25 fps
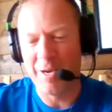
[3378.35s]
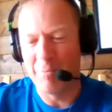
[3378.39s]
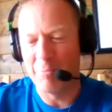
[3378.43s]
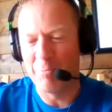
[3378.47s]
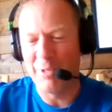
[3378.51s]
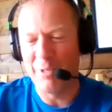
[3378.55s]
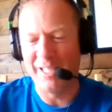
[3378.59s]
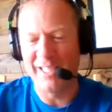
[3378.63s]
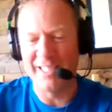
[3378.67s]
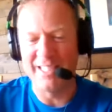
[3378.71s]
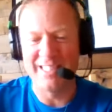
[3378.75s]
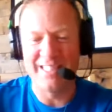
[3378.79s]

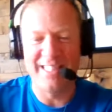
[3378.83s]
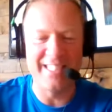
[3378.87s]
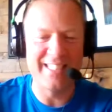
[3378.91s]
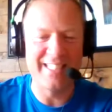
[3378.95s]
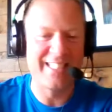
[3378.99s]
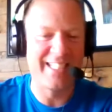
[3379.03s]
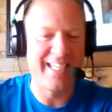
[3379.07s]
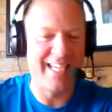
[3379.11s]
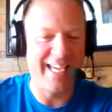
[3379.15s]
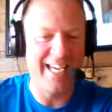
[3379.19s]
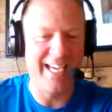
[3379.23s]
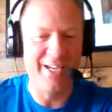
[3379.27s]
Because this
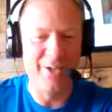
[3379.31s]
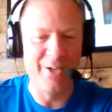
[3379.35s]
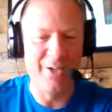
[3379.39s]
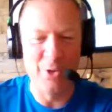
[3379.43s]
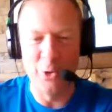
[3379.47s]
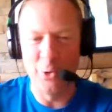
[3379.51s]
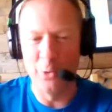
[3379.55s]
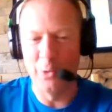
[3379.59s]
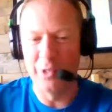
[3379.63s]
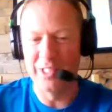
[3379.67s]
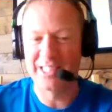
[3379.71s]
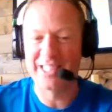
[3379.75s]
kid
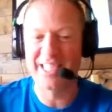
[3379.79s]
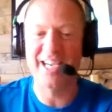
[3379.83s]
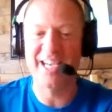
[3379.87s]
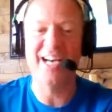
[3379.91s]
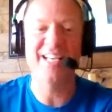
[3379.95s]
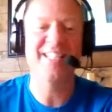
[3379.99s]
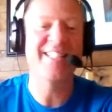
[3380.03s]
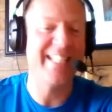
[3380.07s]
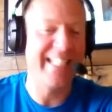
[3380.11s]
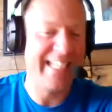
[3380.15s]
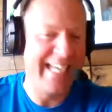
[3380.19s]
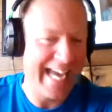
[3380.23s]
who was
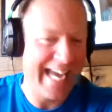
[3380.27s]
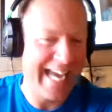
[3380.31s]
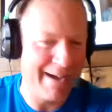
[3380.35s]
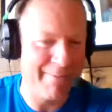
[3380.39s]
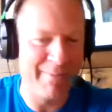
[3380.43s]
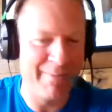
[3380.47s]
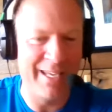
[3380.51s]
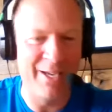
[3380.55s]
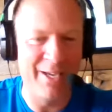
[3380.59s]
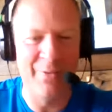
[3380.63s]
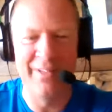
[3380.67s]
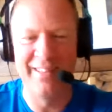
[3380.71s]
cussing at
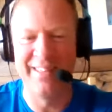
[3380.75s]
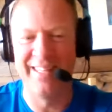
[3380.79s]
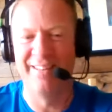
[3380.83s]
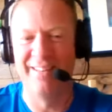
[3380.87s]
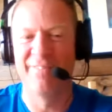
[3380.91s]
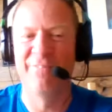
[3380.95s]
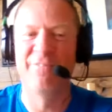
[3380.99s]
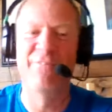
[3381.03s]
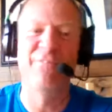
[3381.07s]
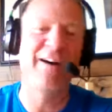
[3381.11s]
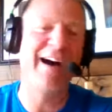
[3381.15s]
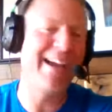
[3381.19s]
me within
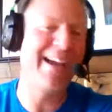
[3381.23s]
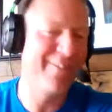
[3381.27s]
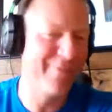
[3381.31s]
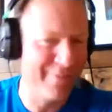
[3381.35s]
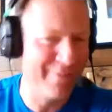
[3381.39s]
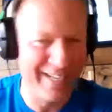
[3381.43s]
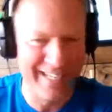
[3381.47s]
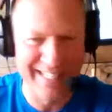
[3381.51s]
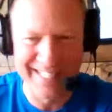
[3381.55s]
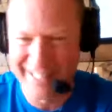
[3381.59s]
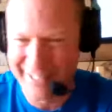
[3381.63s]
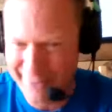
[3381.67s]
5
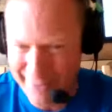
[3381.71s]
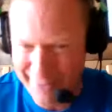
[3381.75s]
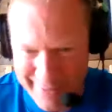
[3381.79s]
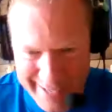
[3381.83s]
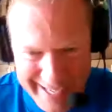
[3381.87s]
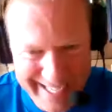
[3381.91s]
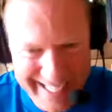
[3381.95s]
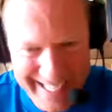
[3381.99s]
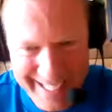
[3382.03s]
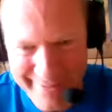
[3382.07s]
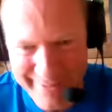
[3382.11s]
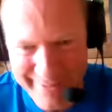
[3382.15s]
minutes of meeting